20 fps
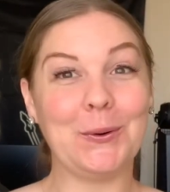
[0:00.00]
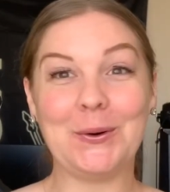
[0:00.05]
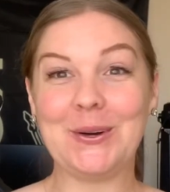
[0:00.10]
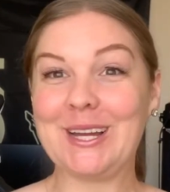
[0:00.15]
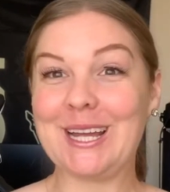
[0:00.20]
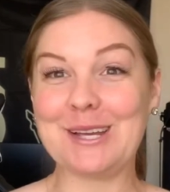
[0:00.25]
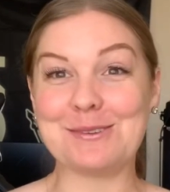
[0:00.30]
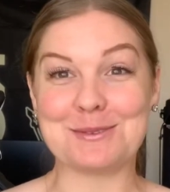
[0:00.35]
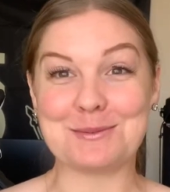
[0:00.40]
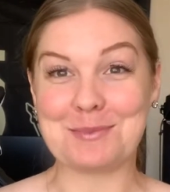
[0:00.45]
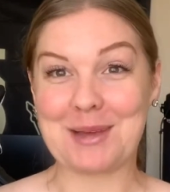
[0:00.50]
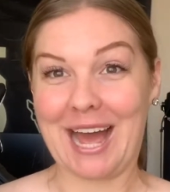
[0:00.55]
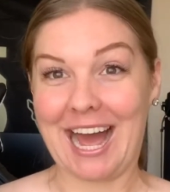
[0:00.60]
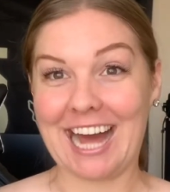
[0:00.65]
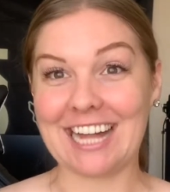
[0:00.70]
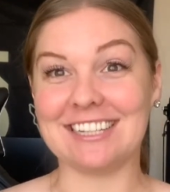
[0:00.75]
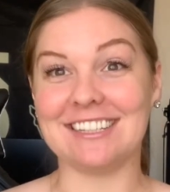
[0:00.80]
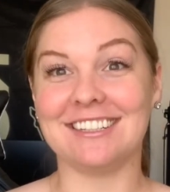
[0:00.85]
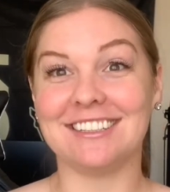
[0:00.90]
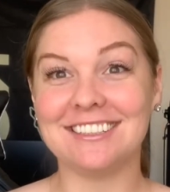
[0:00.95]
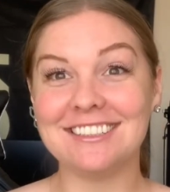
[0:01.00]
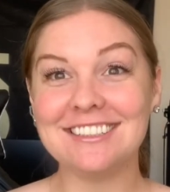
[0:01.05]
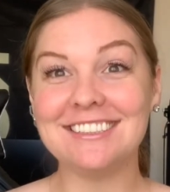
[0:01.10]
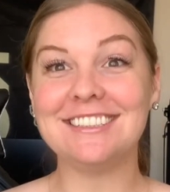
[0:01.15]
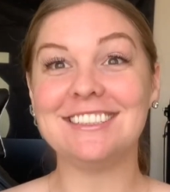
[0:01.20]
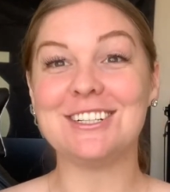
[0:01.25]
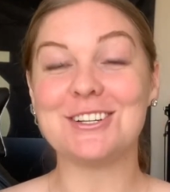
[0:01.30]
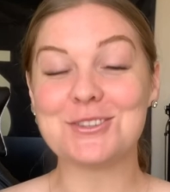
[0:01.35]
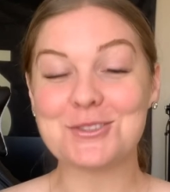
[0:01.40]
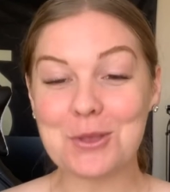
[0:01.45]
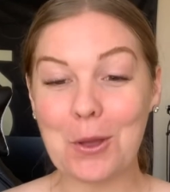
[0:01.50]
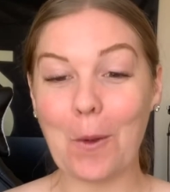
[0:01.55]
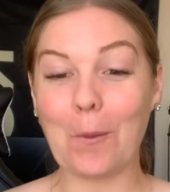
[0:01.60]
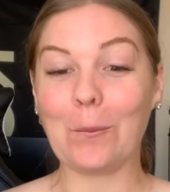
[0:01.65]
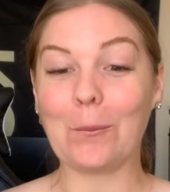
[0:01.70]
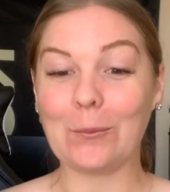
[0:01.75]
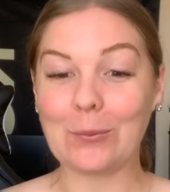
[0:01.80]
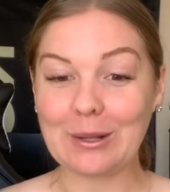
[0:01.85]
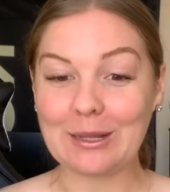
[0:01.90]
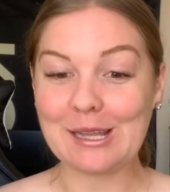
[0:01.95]
it was bad. It's
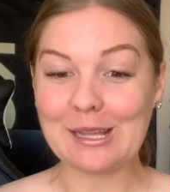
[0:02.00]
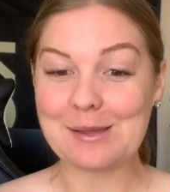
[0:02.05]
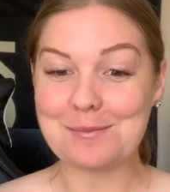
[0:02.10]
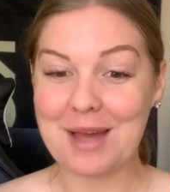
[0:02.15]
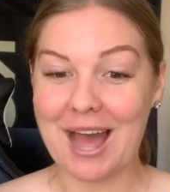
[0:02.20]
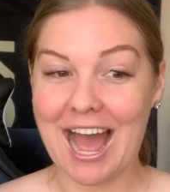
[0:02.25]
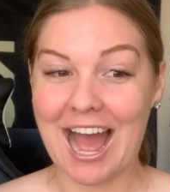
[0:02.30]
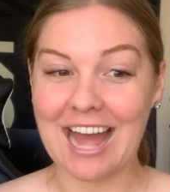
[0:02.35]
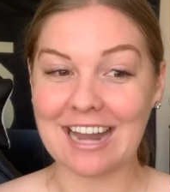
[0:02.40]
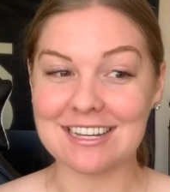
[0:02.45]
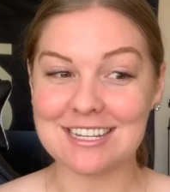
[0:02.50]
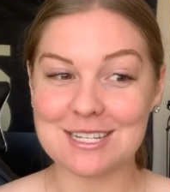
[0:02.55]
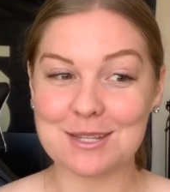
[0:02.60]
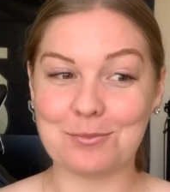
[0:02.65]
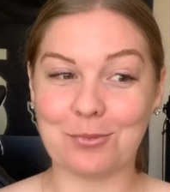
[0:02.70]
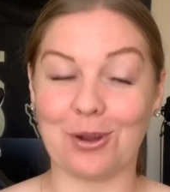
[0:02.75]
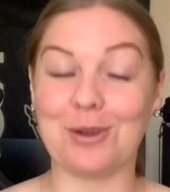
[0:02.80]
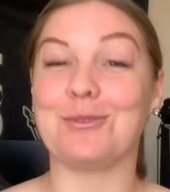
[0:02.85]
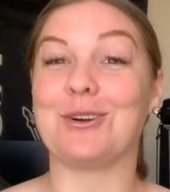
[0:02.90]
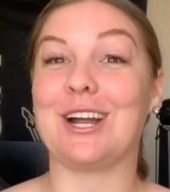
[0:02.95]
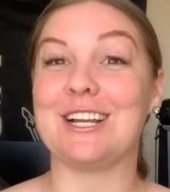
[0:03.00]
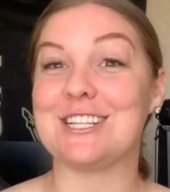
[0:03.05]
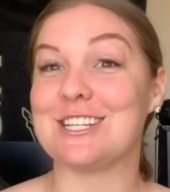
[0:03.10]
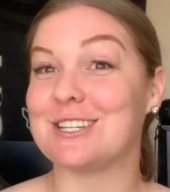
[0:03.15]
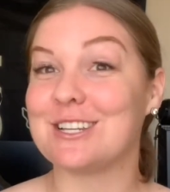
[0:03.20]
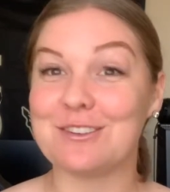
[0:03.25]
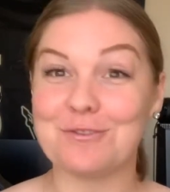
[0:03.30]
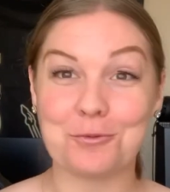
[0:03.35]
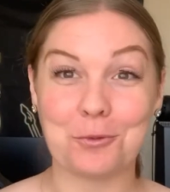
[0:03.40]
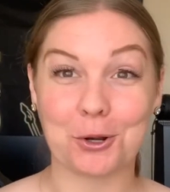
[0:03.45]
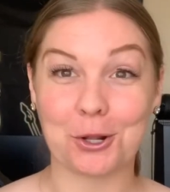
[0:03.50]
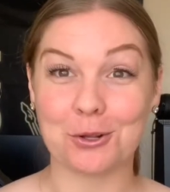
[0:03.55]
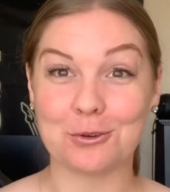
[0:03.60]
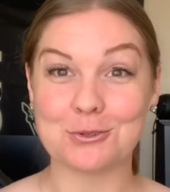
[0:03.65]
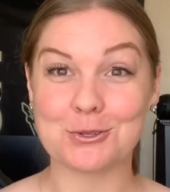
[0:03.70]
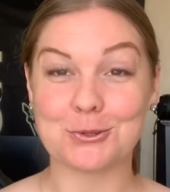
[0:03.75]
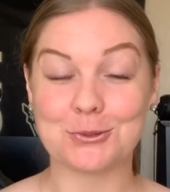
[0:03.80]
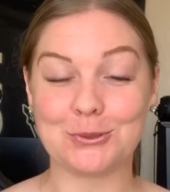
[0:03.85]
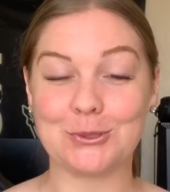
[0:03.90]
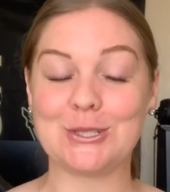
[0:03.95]
really bad, to the point where I didn't even want to go to
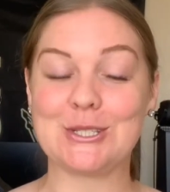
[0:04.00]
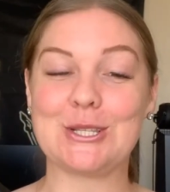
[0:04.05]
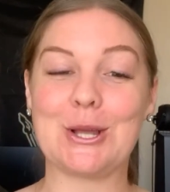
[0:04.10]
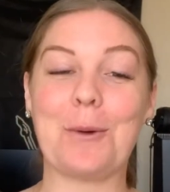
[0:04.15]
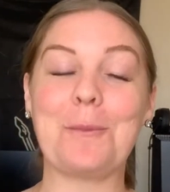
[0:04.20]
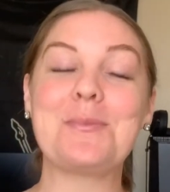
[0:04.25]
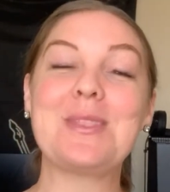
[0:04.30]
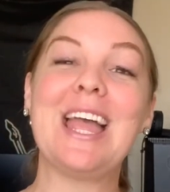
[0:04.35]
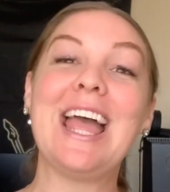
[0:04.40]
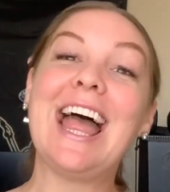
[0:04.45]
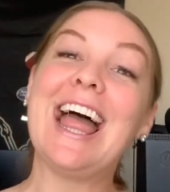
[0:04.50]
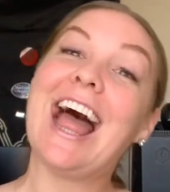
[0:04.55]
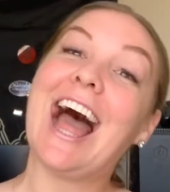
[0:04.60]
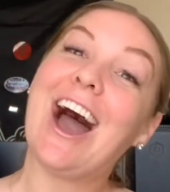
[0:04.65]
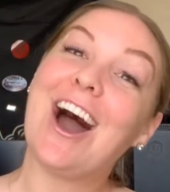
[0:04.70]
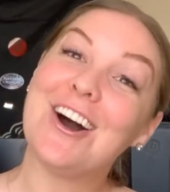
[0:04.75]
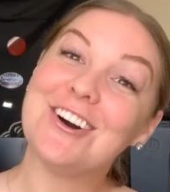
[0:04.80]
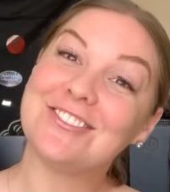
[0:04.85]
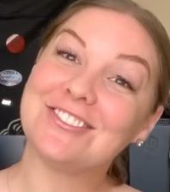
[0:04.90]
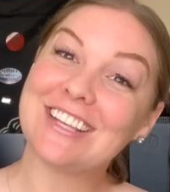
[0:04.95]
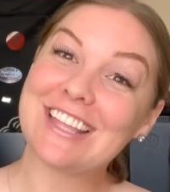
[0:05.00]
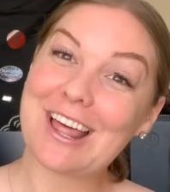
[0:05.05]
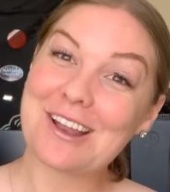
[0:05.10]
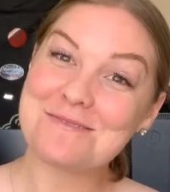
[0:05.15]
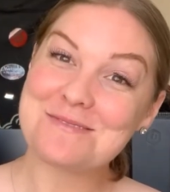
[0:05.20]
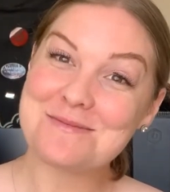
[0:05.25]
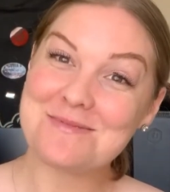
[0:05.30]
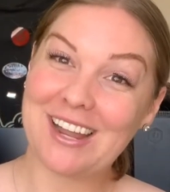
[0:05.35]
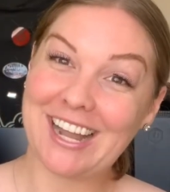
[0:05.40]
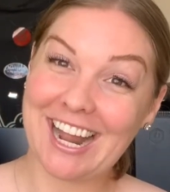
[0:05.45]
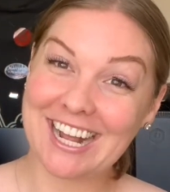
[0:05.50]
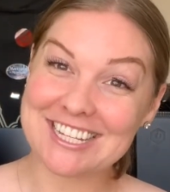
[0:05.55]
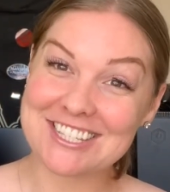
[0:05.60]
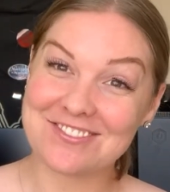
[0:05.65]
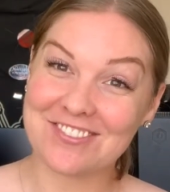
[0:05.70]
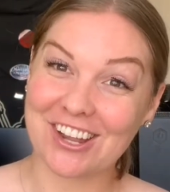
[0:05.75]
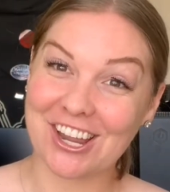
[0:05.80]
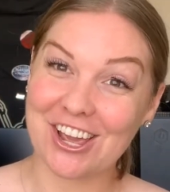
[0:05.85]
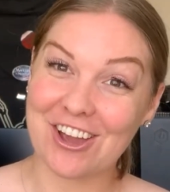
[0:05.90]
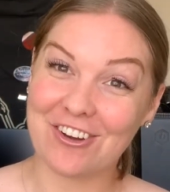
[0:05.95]
school. So hopefully that'll be my next
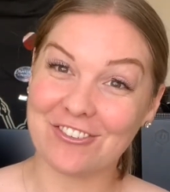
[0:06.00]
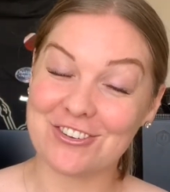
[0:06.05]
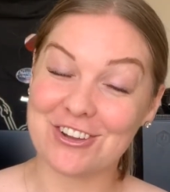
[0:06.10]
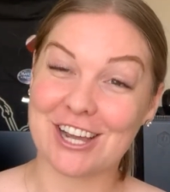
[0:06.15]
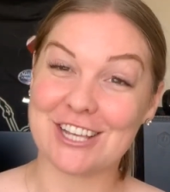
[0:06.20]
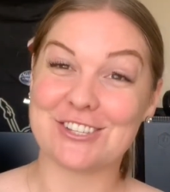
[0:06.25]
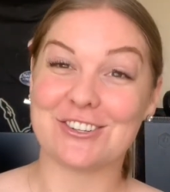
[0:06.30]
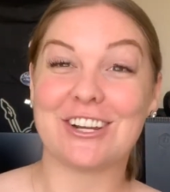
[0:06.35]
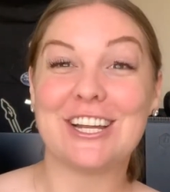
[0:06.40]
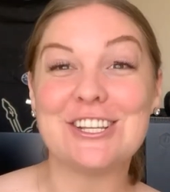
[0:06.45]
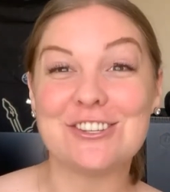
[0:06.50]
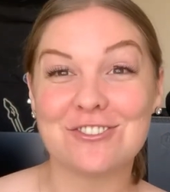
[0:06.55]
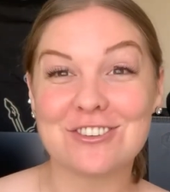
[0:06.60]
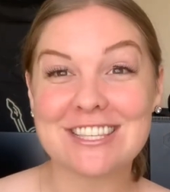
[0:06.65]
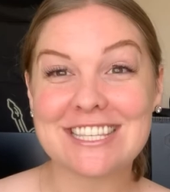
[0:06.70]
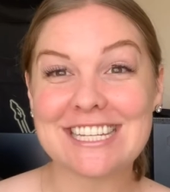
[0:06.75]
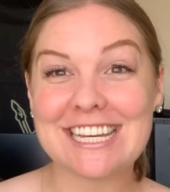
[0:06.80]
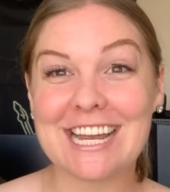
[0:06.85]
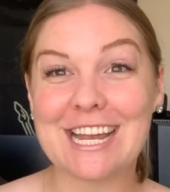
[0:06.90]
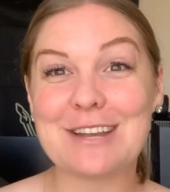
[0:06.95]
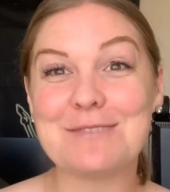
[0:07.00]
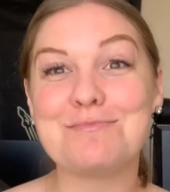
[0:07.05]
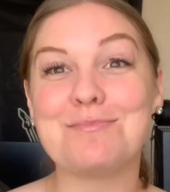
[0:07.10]
video if you guys are interested.